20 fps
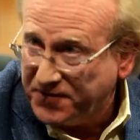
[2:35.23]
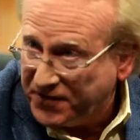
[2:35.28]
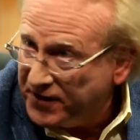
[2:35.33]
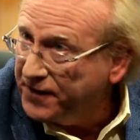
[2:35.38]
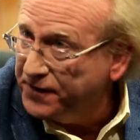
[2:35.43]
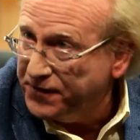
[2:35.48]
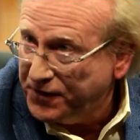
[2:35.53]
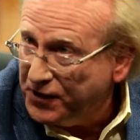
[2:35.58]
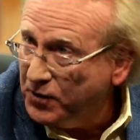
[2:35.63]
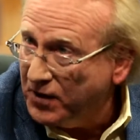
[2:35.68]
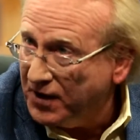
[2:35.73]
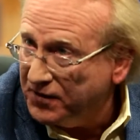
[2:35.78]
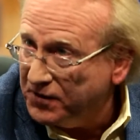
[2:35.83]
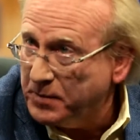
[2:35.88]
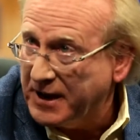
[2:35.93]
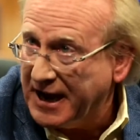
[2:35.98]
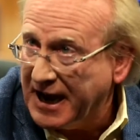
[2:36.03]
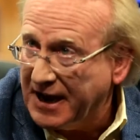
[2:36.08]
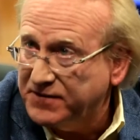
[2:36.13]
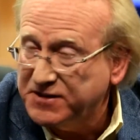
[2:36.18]
Very few of
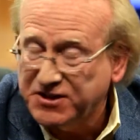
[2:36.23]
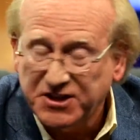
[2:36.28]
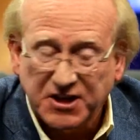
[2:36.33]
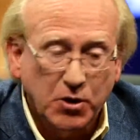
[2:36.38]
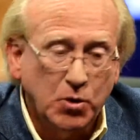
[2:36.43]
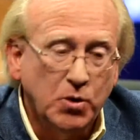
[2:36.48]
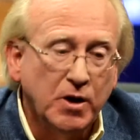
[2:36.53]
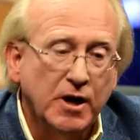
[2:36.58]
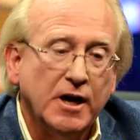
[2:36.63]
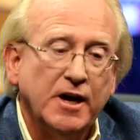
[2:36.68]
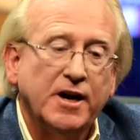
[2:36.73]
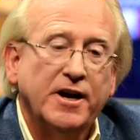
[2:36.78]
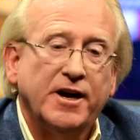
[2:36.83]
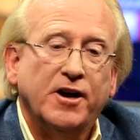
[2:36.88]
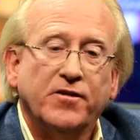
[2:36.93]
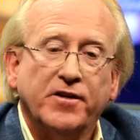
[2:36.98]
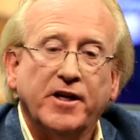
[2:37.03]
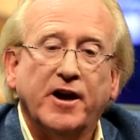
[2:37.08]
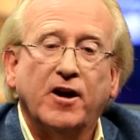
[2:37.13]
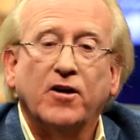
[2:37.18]
them have. So
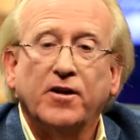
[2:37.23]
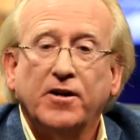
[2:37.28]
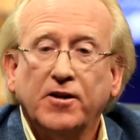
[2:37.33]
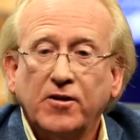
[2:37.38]
here they are,